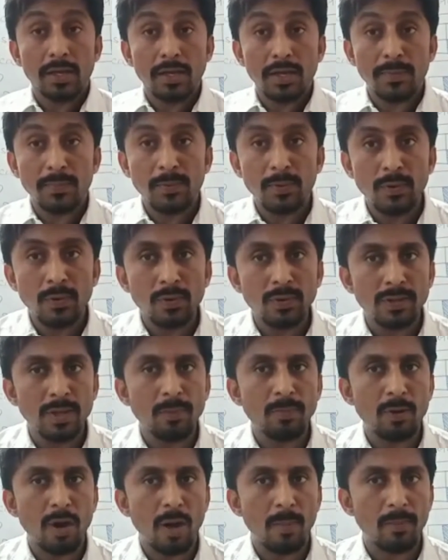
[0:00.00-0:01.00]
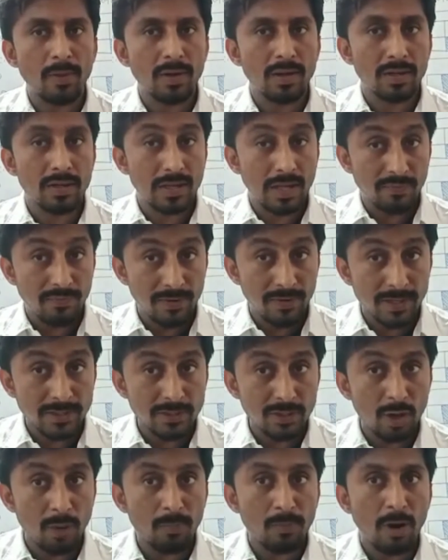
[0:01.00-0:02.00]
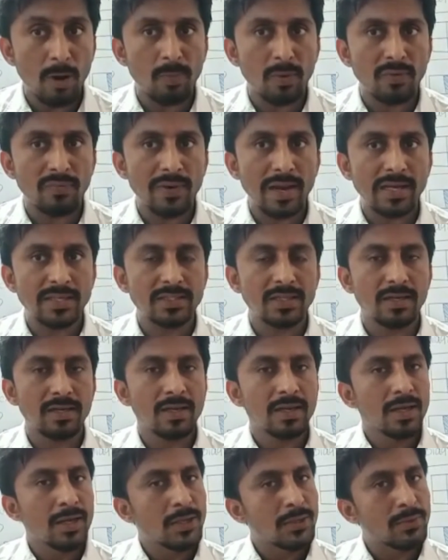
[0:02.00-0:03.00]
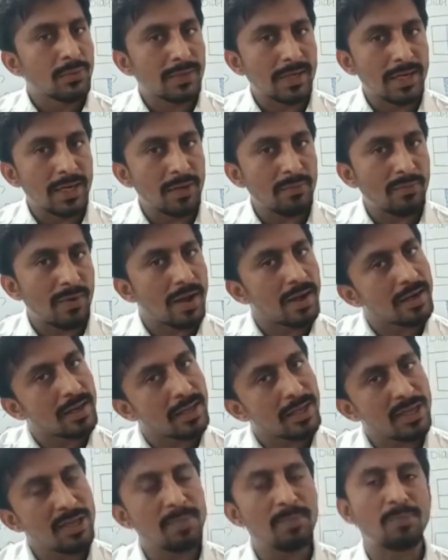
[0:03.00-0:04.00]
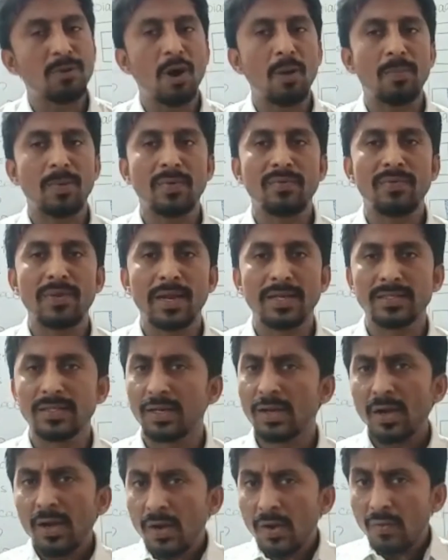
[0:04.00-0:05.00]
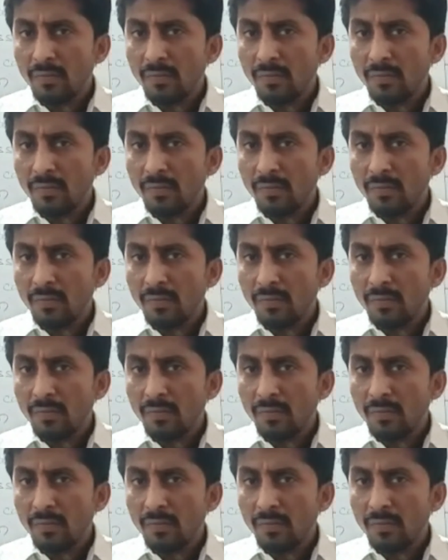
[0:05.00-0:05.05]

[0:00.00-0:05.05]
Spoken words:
If you know the proper definition of proper fraction, you can define improper fraction.